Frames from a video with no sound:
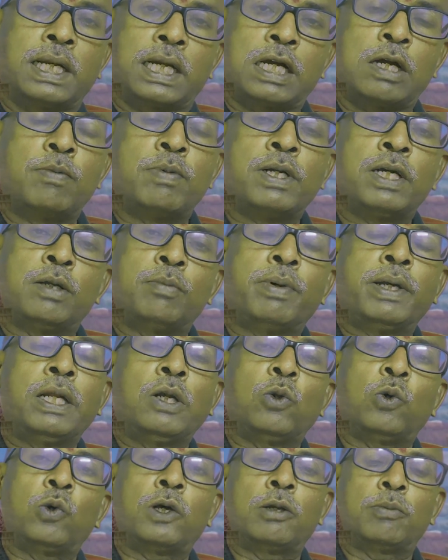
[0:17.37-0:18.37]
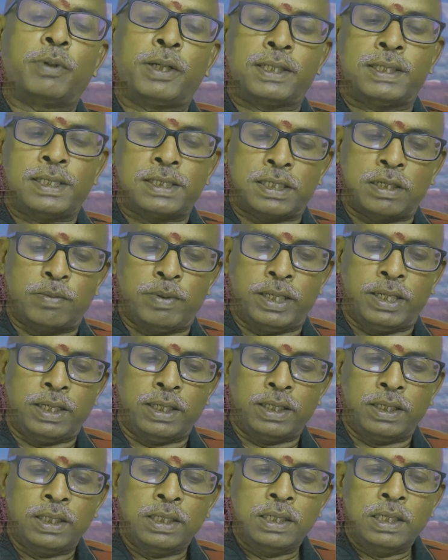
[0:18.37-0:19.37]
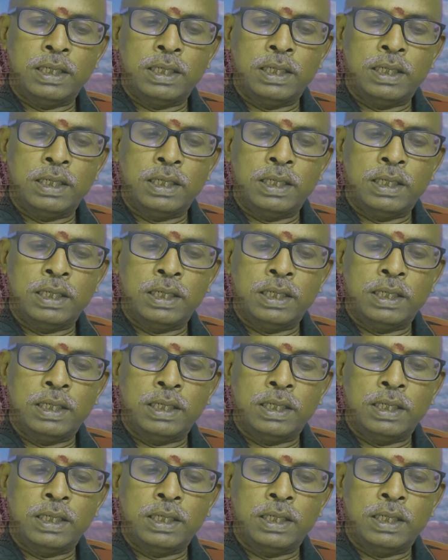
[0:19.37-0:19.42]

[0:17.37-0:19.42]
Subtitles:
recommended by local purchase committee.